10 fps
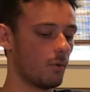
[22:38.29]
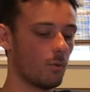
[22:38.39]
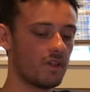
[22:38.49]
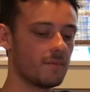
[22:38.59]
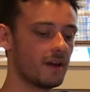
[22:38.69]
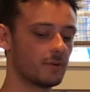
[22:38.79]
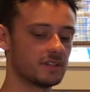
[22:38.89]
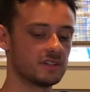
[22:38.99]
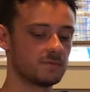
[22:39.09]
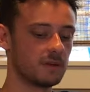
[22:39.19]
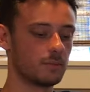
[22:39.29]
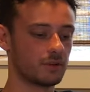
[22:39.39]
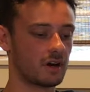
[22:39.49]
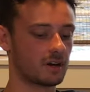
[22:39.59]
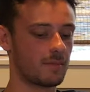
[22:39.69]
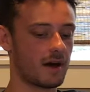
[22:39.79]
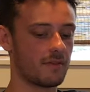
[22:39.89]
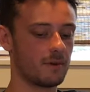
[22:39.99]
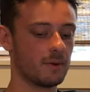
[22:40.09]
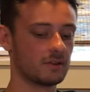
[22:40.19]
one of the main reasons people talk
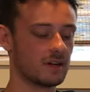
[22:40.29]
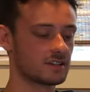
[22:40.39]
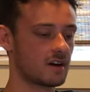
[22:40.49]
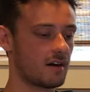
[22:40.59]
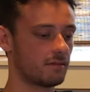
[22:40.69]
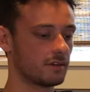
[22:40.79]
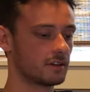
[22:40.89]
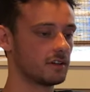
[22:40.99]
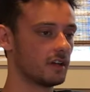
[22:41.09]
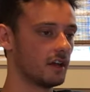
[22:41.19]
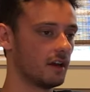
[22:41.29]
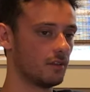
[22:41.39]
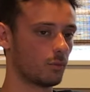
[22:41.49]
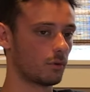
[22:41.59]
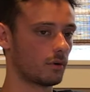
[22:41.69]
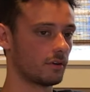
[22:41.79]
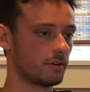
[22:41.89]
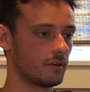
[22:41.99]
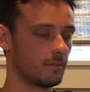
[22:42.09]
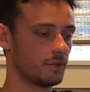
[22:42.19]
about there being less conflict in the
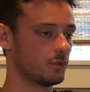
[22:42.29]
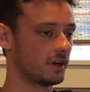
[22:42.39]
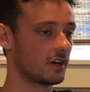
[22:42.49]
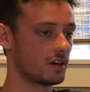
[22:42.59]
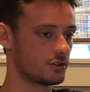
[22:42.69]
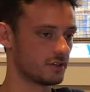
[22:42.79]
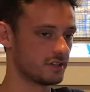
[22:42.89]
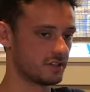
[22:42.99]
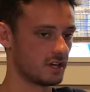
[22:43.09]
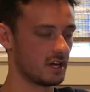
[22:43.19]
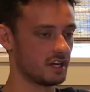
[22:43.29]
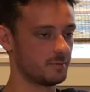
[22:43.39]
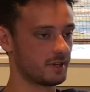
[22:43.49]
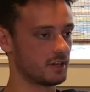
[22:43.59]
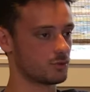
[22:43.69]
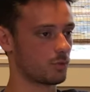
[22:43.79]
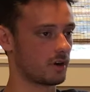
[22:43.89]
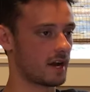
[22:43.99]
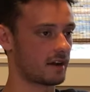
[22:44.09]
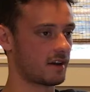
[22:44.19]
world between countries is because
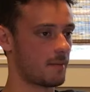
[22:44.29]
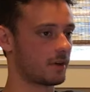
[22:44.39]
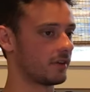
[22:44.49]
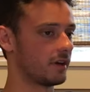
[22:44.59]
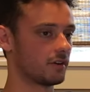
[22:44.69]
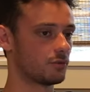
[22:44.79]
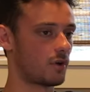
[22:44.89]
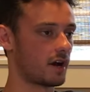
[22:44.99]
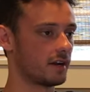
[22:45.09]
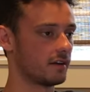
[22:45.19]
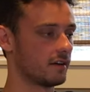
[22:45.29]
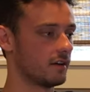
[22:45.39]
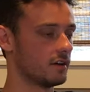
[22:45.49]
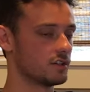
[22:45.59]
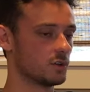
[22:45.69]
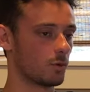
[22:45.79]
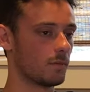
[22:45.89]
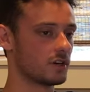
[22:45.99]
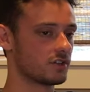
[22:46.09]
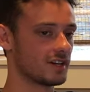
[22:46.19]
we're economically intertwined. So
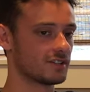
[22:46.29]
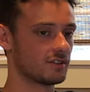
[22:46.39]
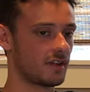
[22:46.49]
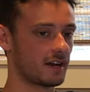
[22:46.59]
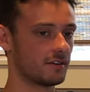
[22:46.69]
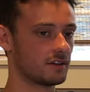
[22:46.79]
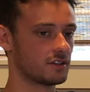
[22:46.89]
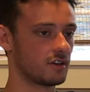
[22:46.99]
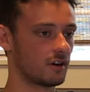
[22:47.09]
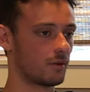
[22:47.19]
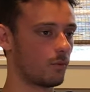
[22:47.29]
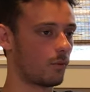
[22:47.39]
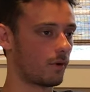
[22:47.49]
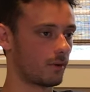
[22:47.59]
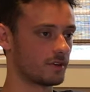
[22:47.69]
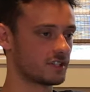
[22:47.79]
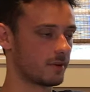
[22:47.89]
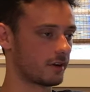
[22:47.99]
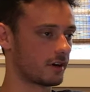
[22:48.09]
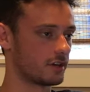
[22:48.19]
we're much less likely to start a war with
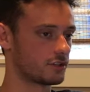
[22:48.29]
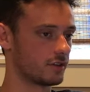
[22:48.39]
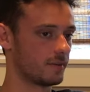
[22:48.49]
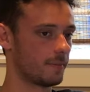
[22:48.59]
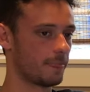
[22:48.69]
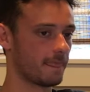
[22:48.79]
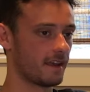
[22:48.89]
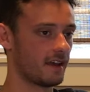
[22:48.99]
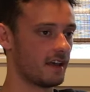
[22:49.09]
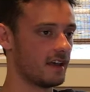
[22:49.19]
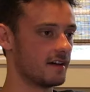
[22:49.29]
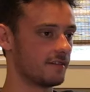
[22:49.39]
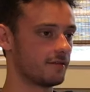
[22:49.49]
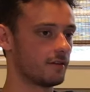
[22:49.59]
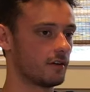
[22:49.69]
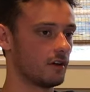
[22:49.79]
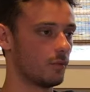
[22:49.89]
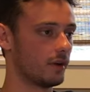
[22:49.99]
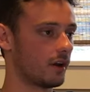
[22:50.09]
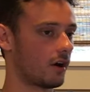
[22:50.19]
some other country if
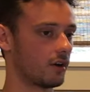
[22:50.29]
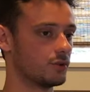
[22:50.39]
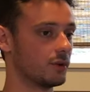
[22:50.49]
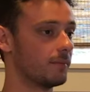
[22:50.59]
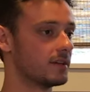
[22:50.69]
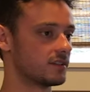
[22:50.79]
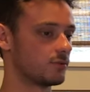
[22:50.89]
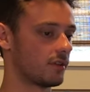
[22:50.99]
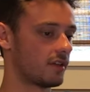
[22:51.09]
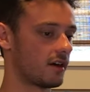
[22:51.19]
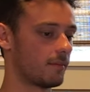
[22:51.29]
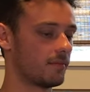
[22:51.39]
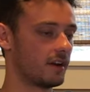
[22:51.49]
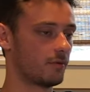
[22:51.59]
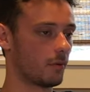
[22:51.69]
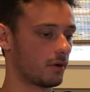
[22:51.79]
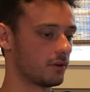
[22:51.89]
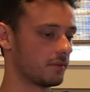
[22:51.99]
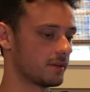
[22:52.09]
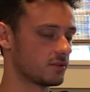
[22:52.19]
we are doing business with them than if we
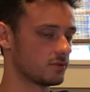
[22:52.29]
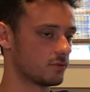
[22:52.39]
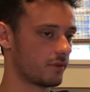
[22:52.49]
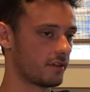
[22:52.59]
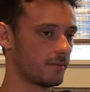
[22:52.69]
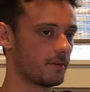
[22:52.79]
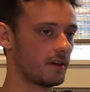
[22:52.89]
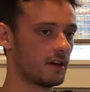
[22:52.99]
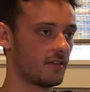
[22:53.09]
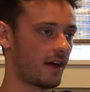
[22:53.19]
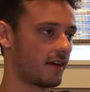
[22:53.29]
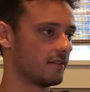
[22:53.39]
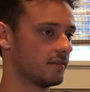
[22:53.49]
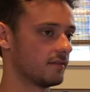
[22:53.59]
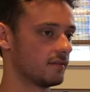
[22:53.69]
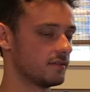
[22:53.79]
weren't doing business with them. That